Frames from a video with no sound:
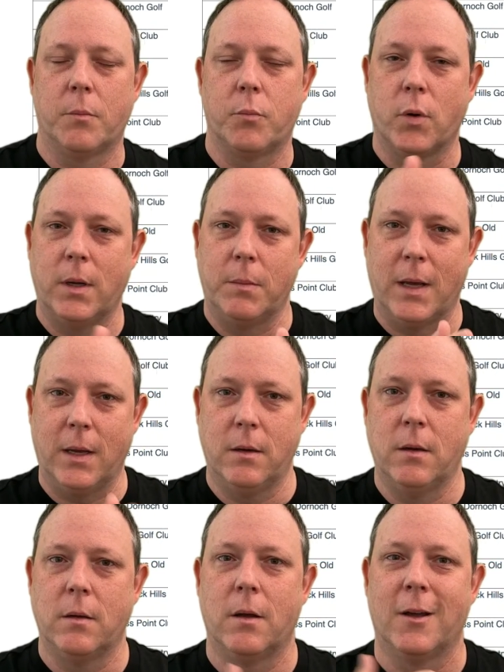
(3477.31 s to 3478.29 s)
a
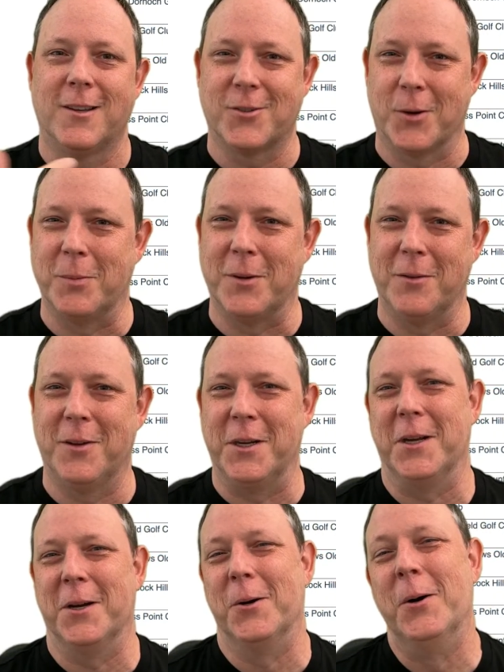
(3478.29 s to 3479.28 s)
pre-made scripted
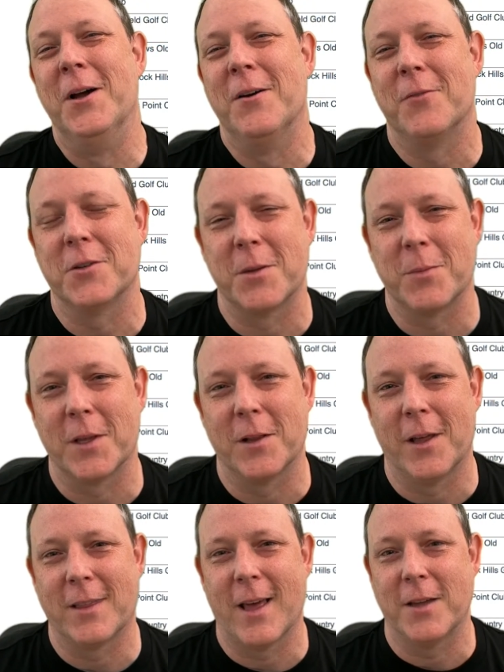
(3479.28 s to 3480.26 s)
video for
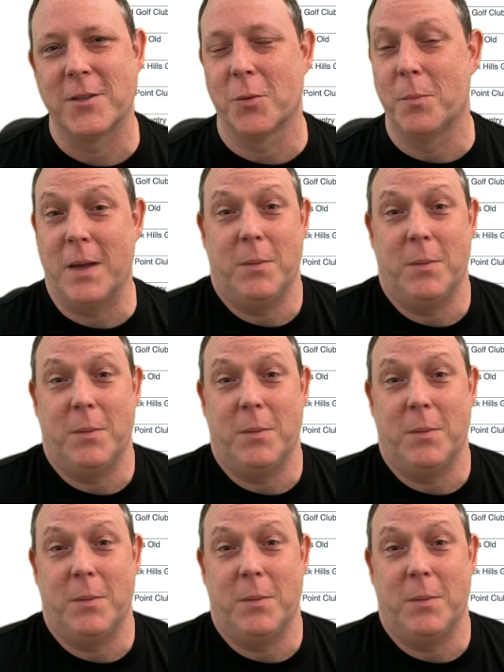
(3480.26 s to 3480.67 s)
something like that. So